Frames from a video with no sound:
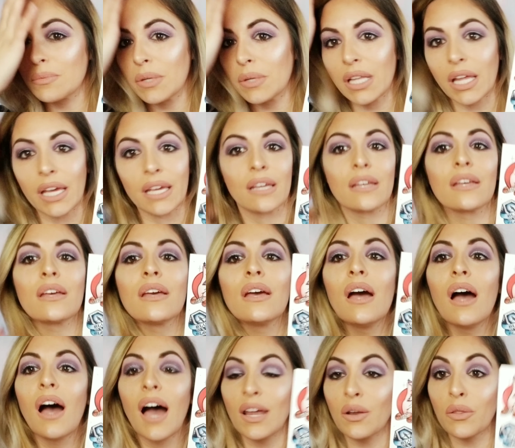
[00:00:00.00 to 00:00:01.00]
But like,
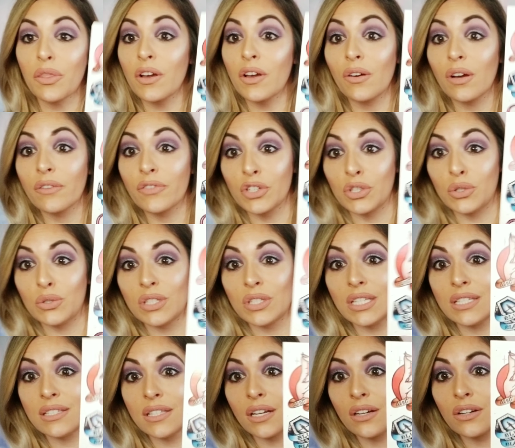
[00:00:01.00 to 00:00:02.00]
I don't think I'll ever use
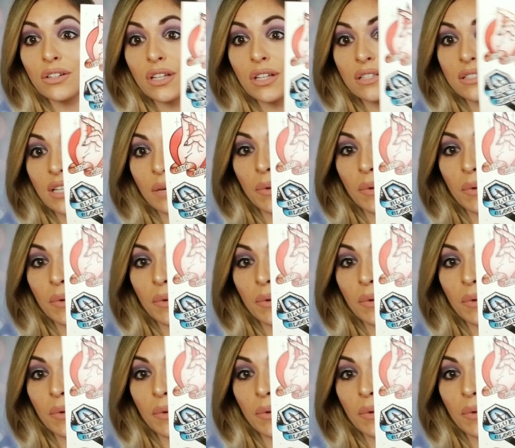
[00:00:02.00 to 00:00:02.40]
these stickers because I